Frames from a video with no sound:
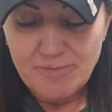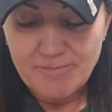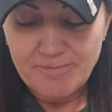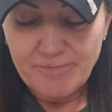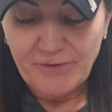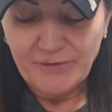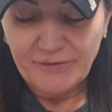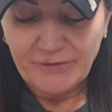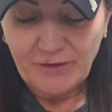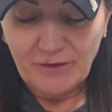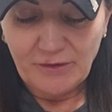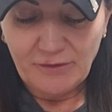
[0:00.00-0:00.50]

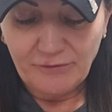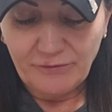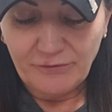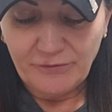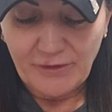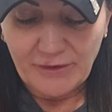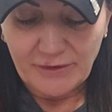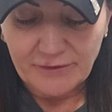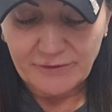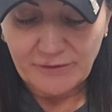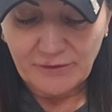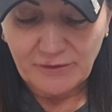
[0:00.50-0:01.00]
this can
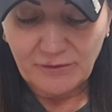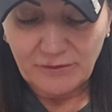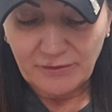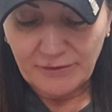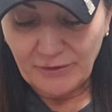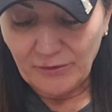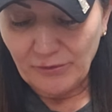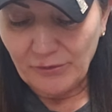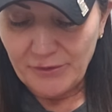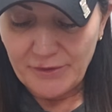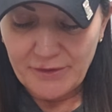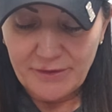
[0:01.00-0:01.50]
affect the
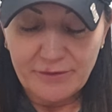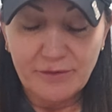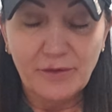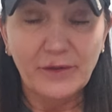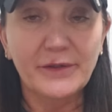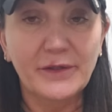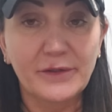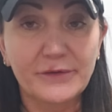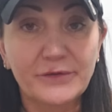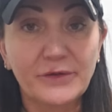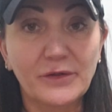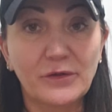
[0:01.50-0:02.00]
clarity,
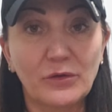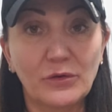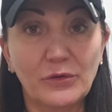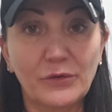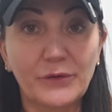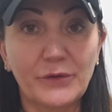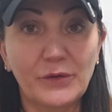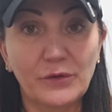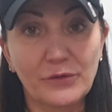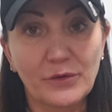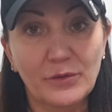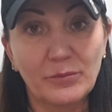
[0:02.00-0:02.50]
like I said
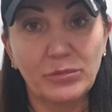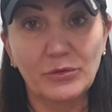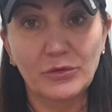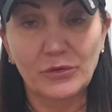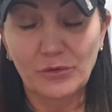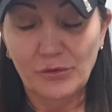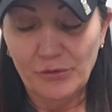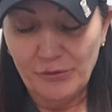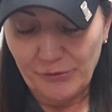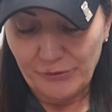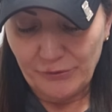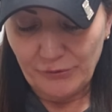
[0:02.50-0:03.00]
earlier, the
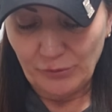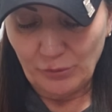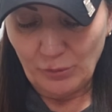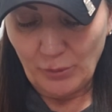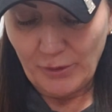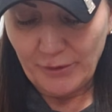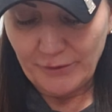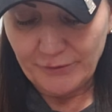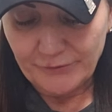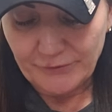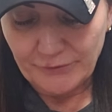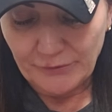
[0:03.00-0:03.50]
blur, the
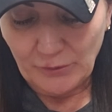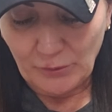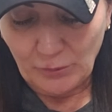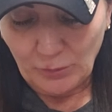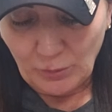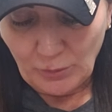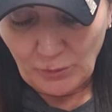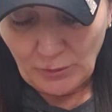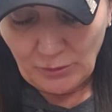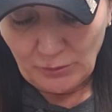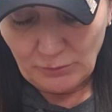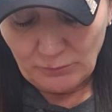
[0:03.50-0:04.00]
noise.
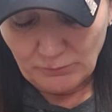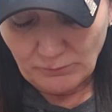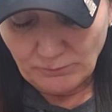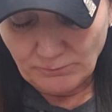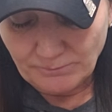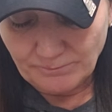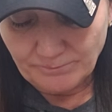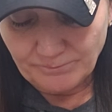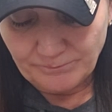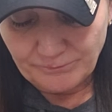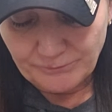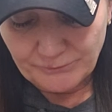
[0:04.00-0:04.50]
So
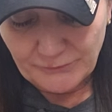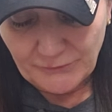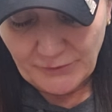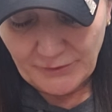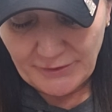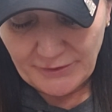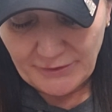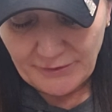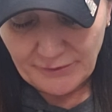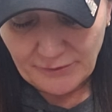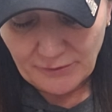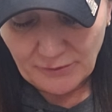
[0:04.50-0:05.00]

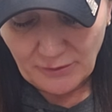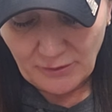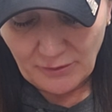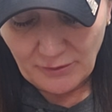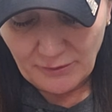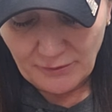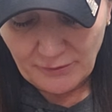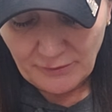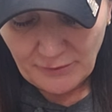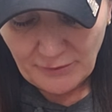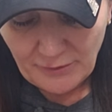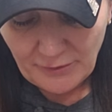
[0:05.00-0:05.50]
the
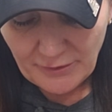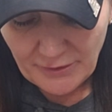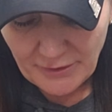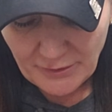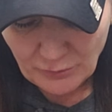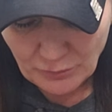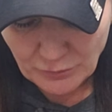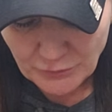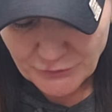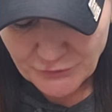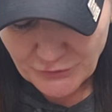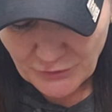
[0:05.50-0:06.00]

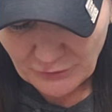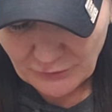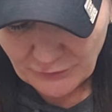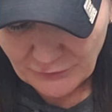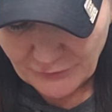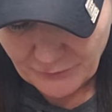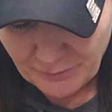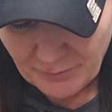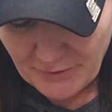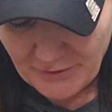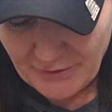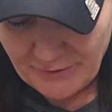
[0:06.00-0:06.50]
equal shutter
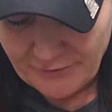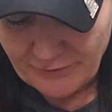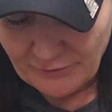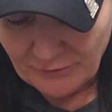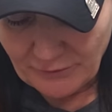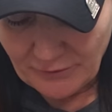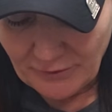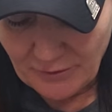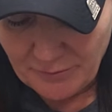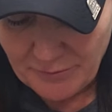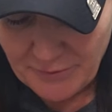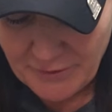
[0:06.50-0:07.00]
speeds are
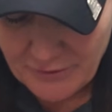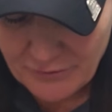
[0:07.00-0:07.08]
going to be,